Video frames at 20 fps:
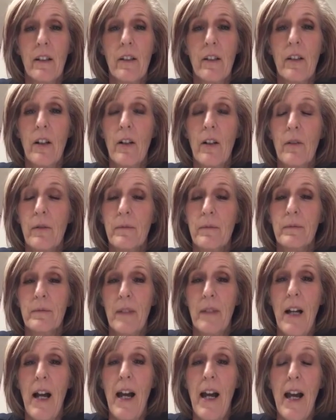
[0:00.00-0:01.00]
you know
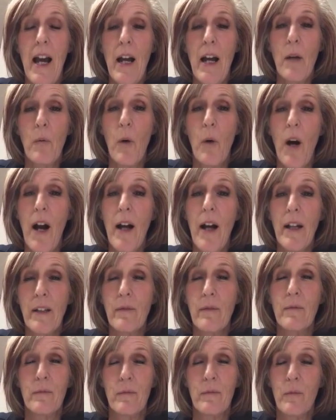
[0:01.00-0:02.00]
I
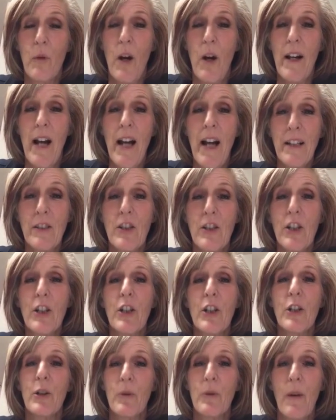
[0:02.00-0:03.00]
what I
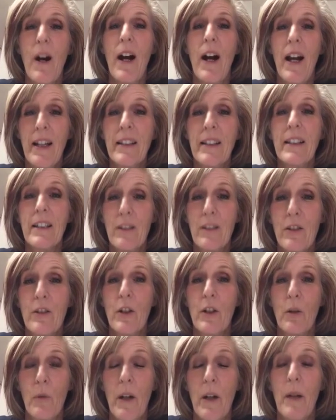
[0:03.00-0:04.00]
do, I need to
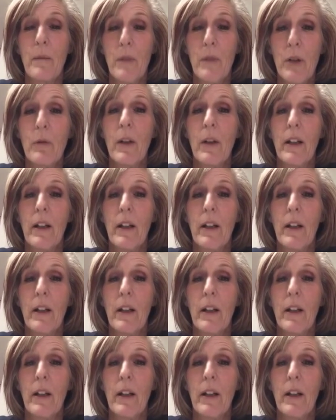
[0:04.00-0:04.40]
know what I'm doing.